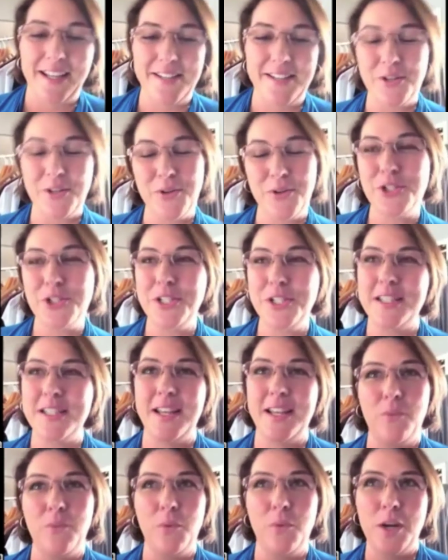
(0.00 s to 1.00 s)
So she
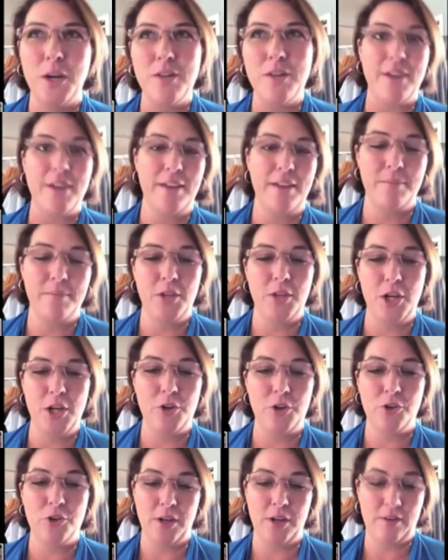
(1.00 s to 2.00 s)
said, well, what if I,
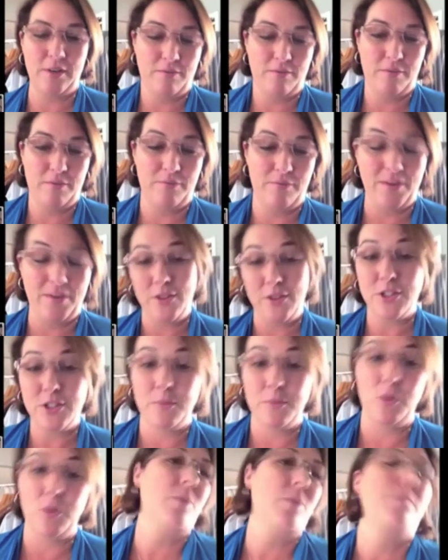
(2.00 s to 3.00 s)
found
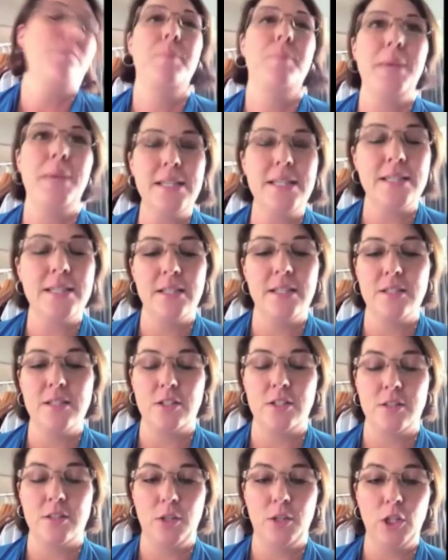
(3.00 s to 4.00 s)
some pieces
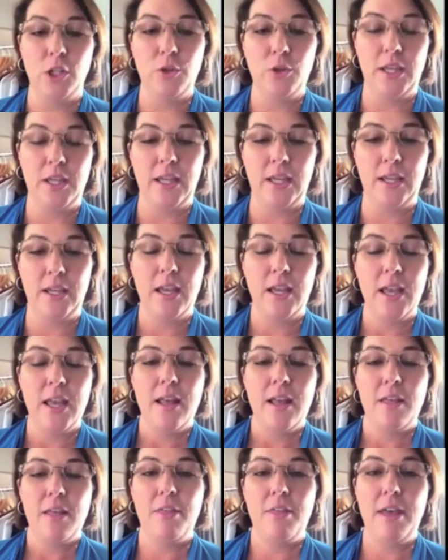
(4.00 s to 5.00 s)
and some clothing
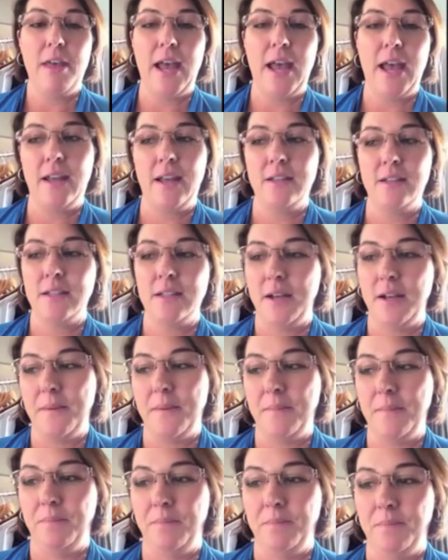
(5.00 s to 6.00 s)
that
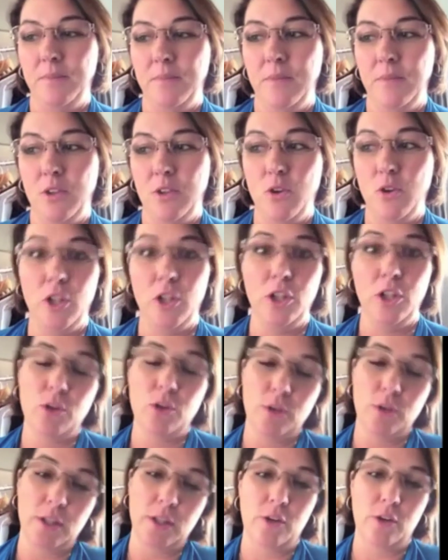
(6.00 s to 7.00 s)
you could look
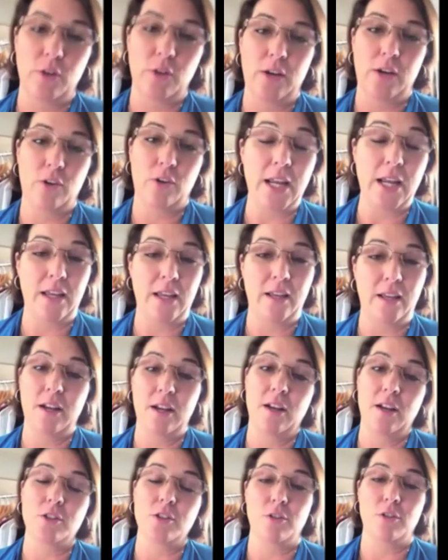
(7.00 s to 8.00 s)
really great in
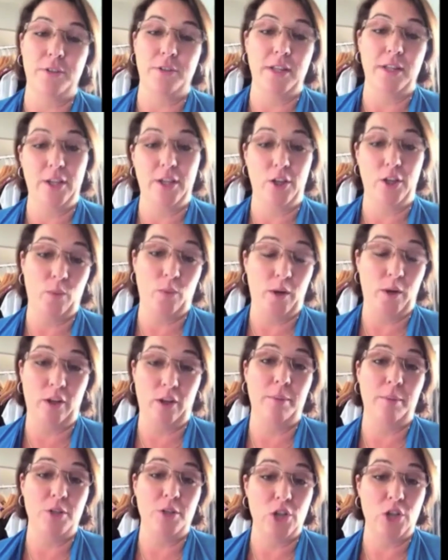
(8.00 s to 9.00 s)
and also feel like you're wearing
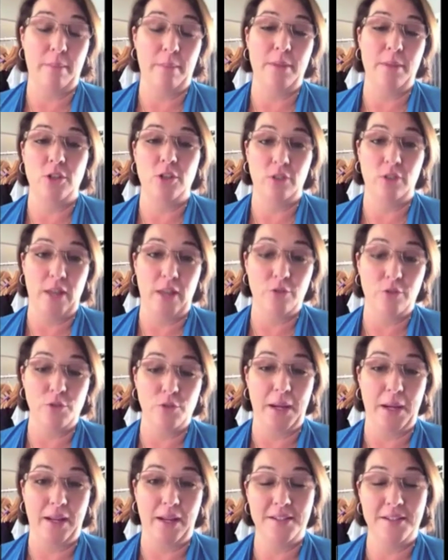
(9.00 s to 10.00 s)
your pajamas or your lounge
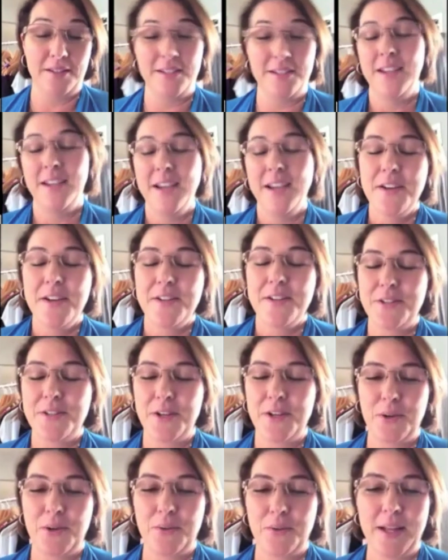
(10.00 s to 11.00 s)
pants.
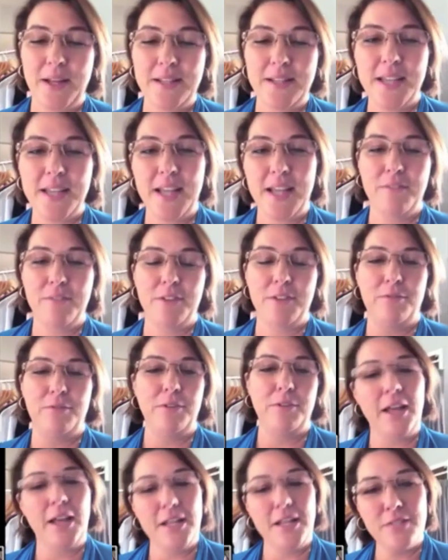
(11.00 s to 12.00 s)
So that's kind of the
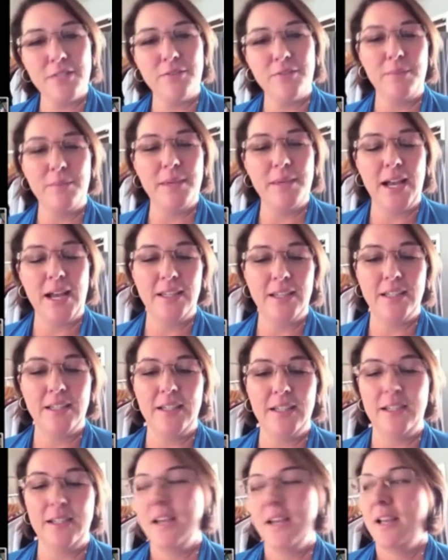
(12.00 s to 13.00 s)
philosophy behind
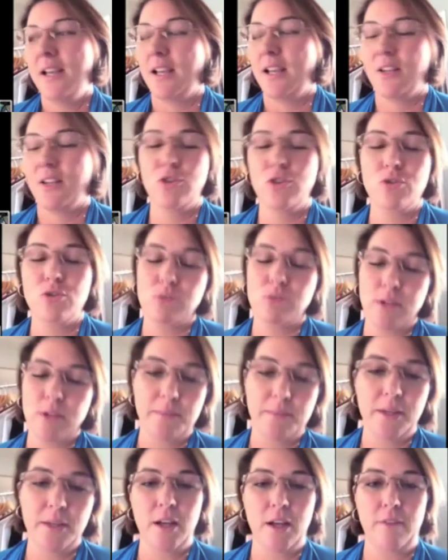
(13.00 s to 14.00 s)
it.
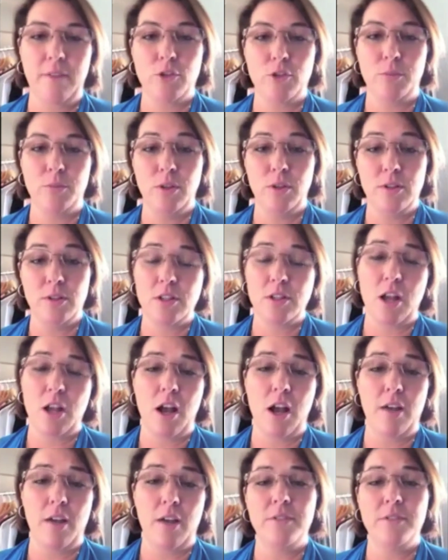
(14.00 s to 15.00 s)
Extremely comfortable,
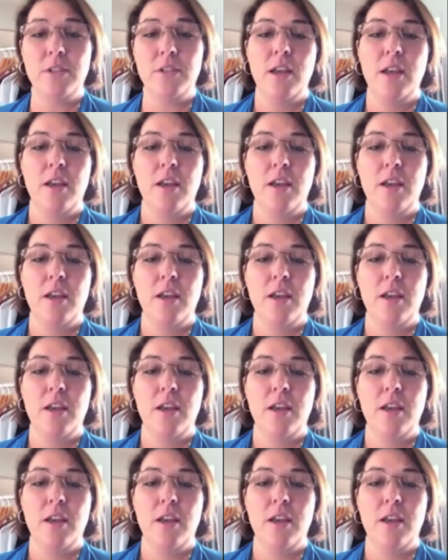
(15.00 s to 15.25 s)
soft,